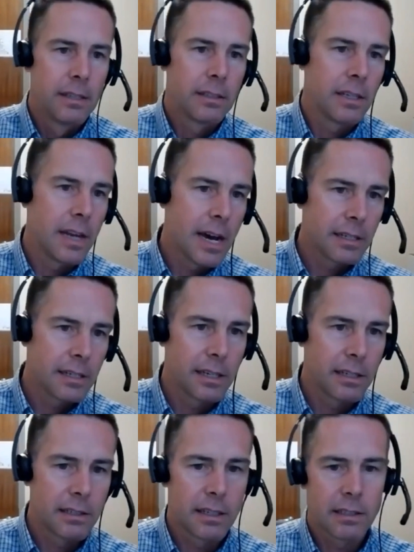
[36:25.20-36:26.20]
to not
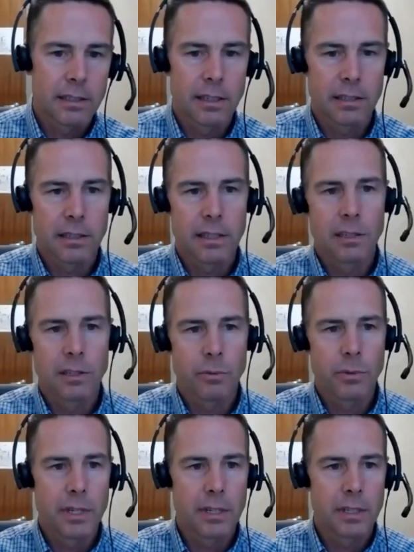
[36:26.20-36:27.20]
test six six days a
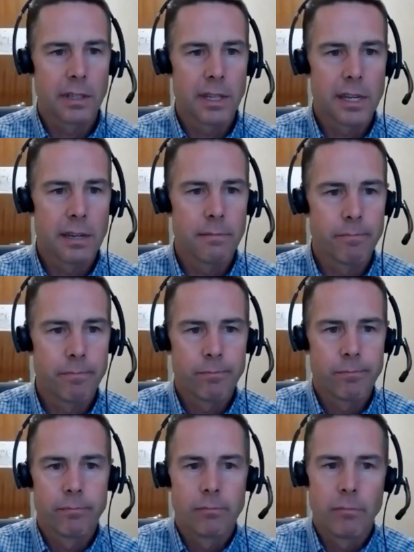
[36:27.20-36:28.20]
week and then
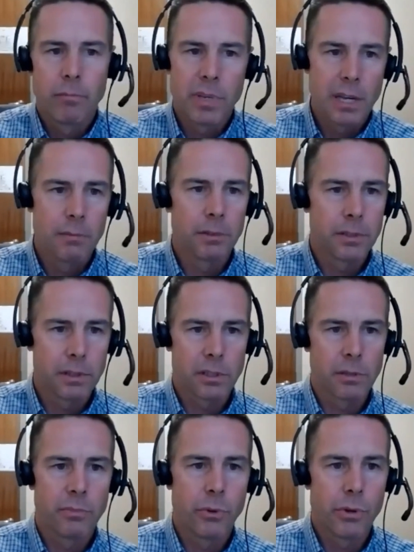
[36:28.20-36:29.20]
be able to
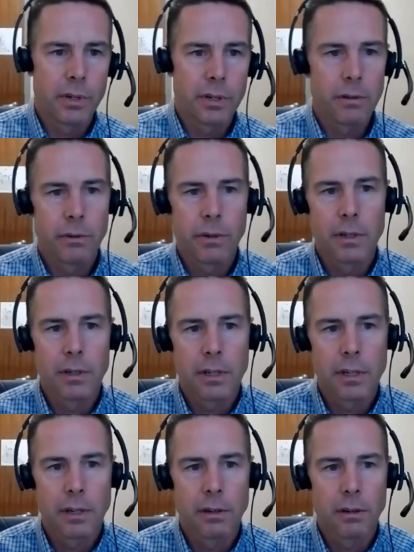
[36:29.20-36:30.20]
support or
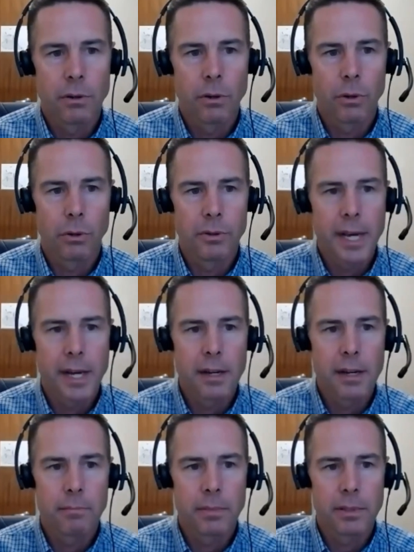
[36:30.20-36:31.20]
or hold that
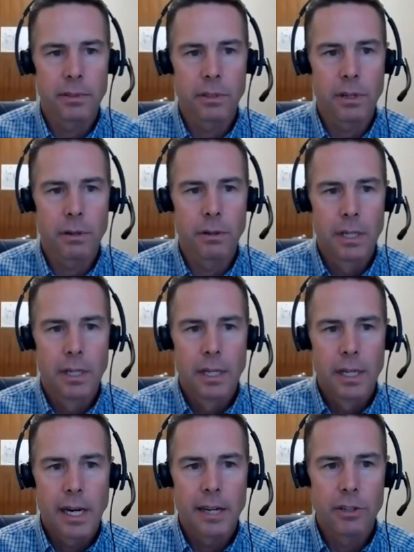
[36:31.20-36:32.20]
up. And so
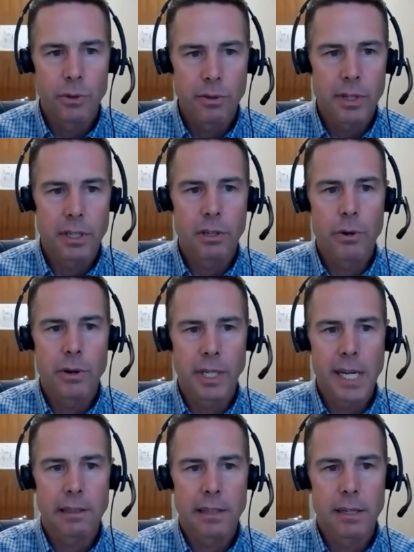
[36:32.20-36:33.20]
I do think
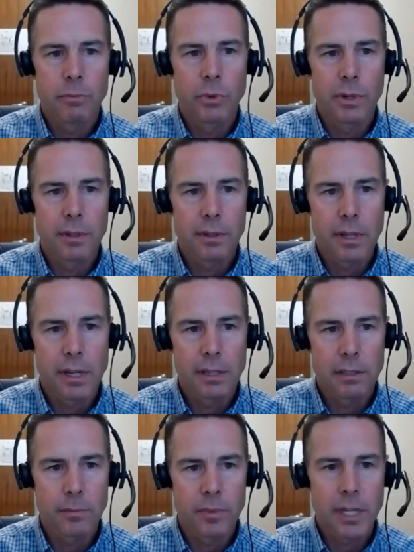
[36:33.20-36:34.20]
going at them with
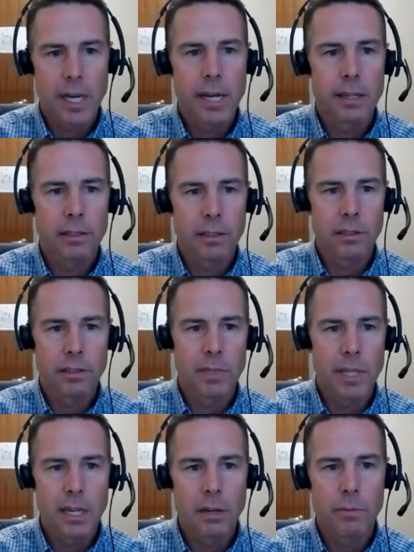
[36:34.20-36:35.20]
uh, some science and some
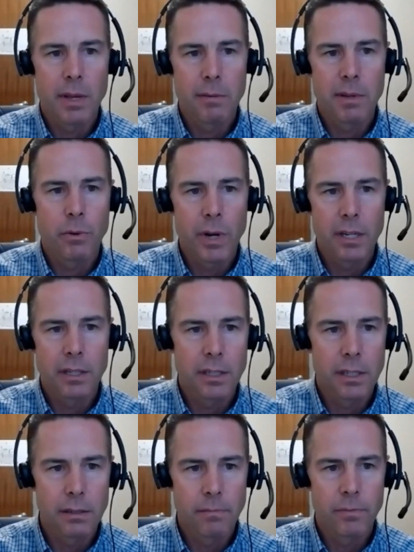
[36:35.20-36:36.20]
data may be a way
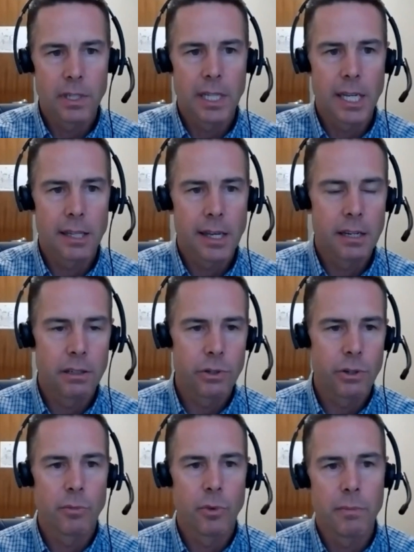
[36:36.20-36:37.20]
to to get that
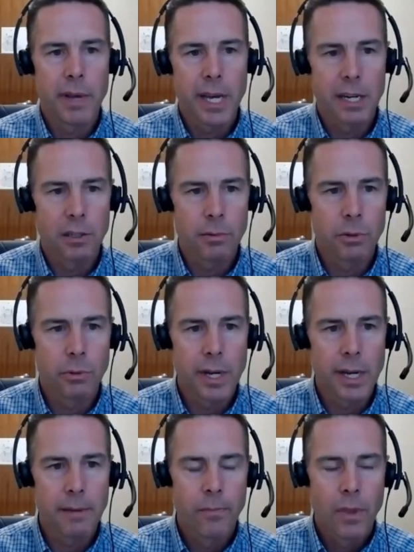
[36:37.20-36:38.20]
into a more manageable
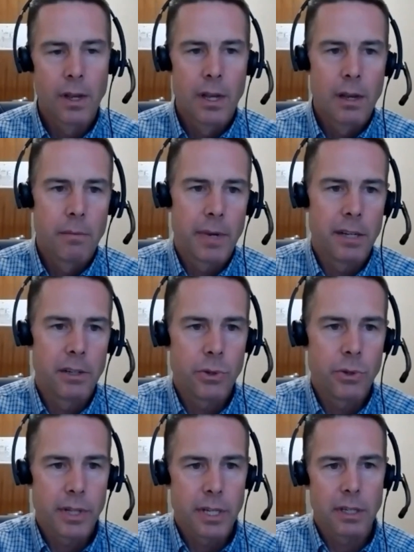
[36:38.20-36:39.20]
way. But I
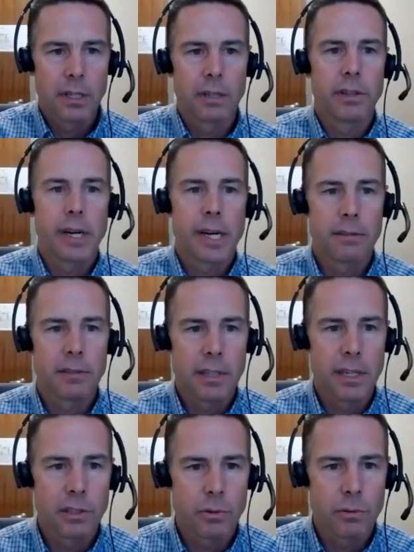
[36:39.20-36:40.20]
do think in a lot of
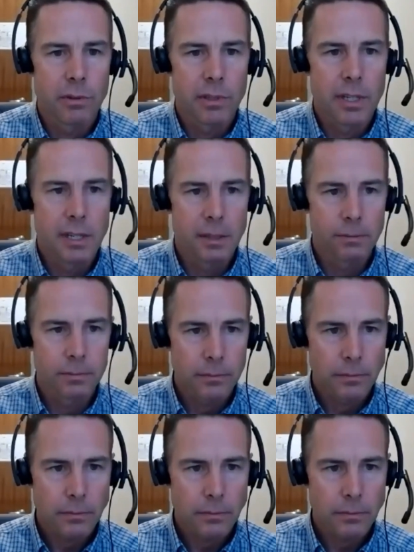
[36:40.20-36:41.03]
states we're seeing,